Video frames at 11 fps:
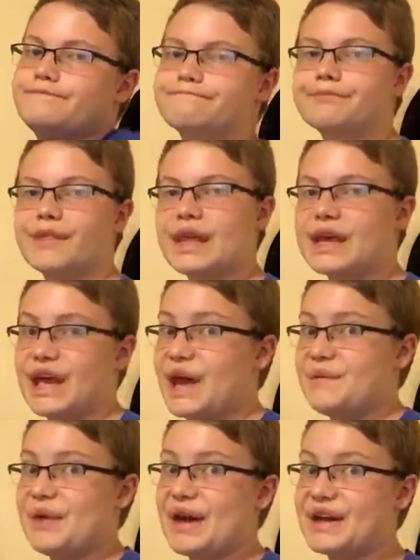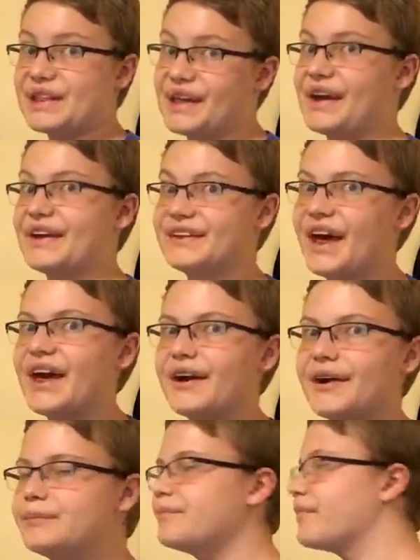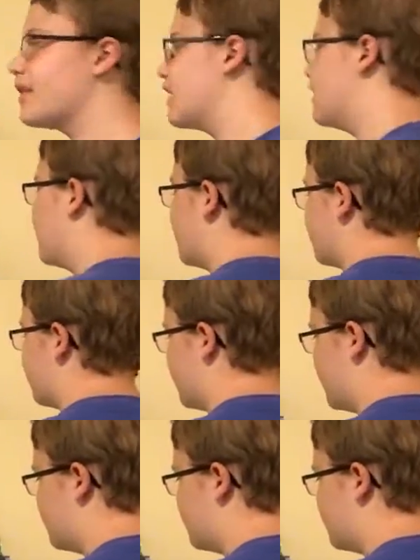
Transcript: Can't make a second Leia. Yeah, we're just